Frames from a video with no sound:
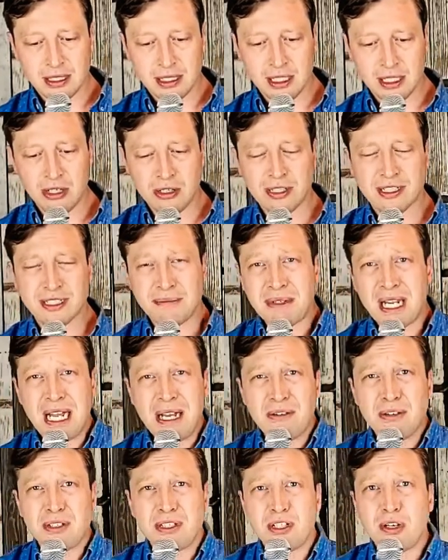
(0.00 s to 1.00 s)
You know,
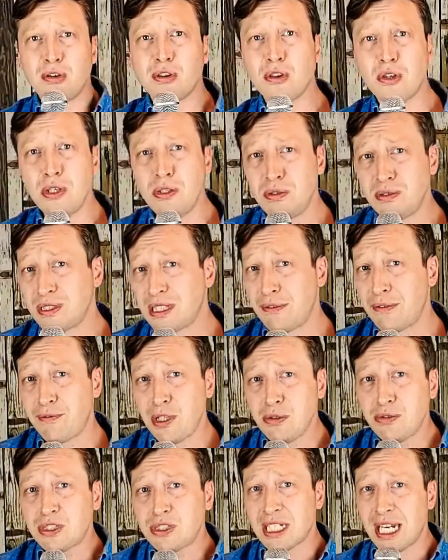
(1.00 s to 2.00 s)
somehow you'll lose. If
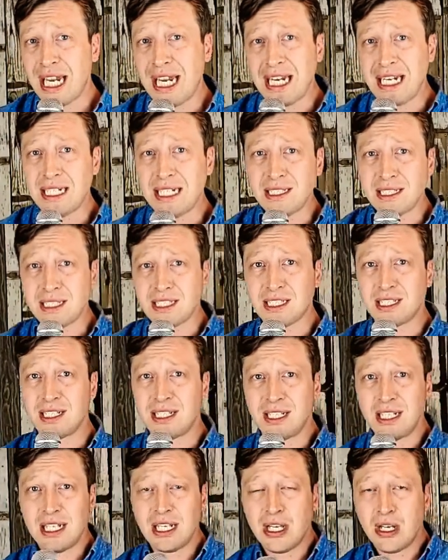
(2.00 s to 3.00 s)
you change
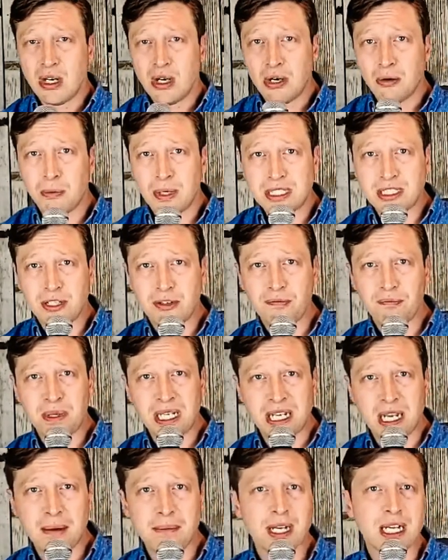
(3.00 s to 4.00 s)
what you've
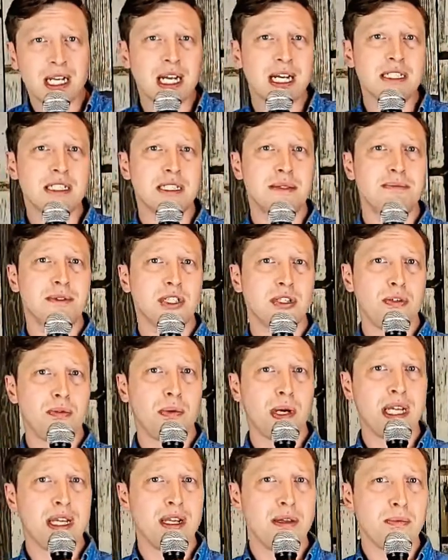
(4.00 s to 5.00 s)
become accustomed to,
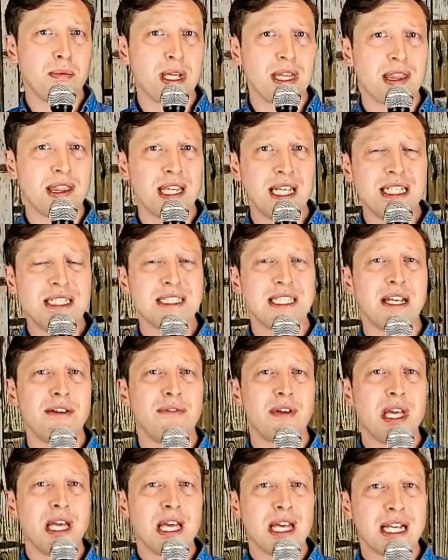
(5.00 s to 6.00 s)
what things
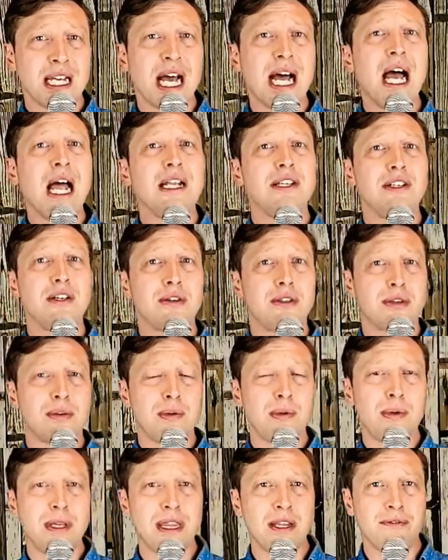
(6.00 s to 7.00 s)
have gotten you
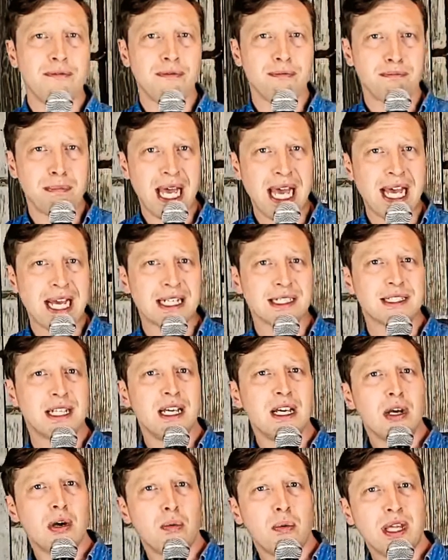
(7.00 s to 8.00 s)
through in the past,
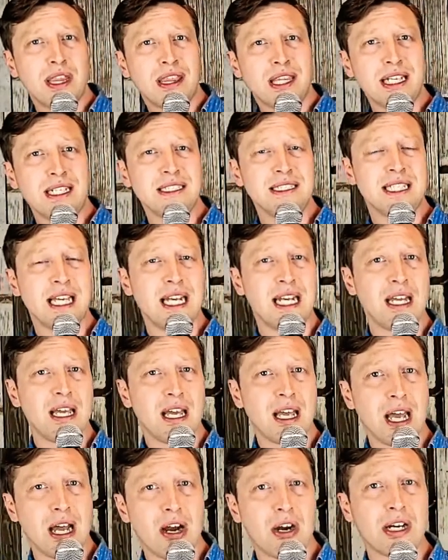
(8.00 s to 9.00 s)
what things
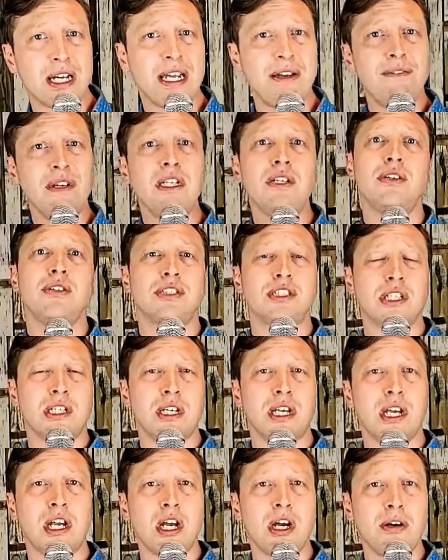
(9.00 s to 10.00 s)
that are giving you
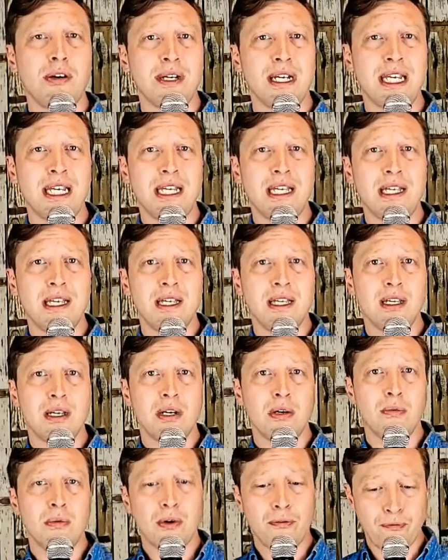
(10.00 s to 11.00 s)
security
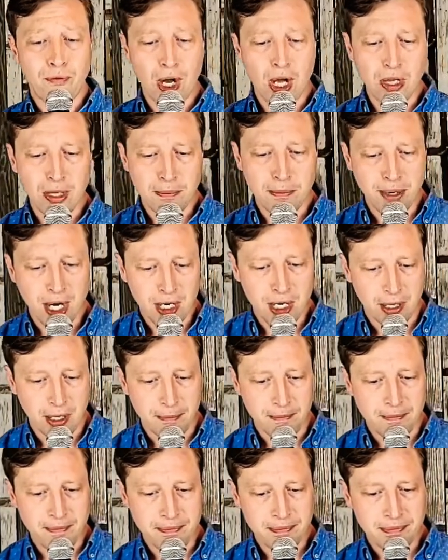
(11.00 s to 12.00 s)
will fall
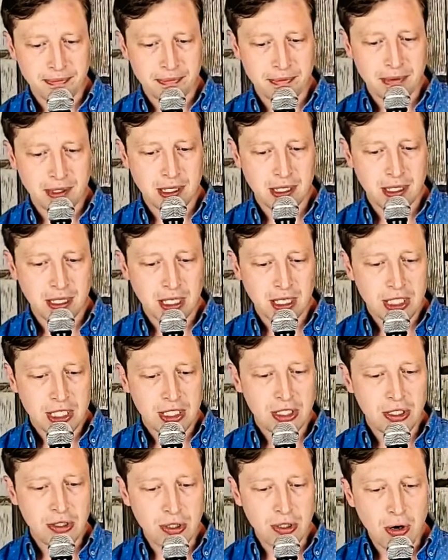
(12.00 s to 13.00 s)
apart.
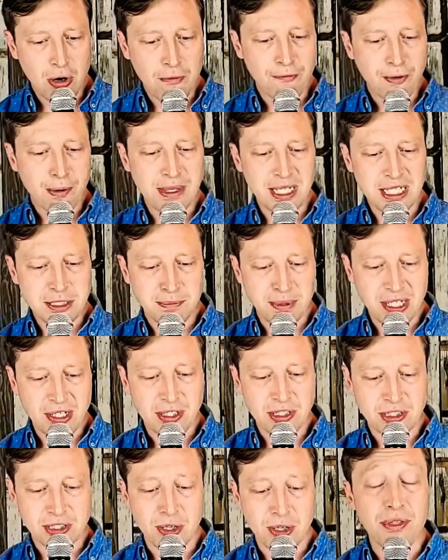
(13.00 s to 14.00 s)
You know from
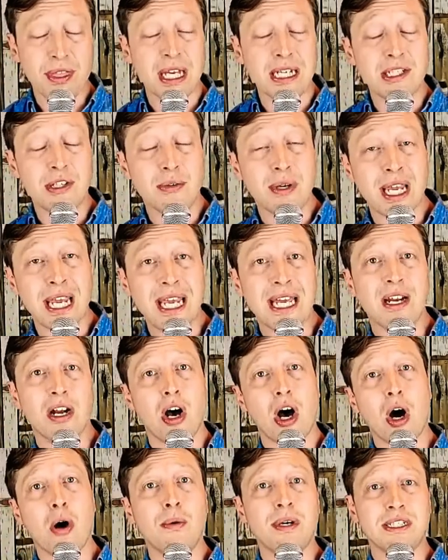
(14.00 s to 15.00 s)
experience, though, that you
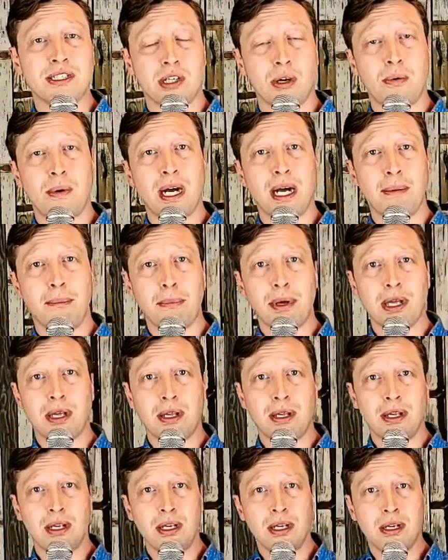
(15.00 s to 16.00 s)
can't always go up.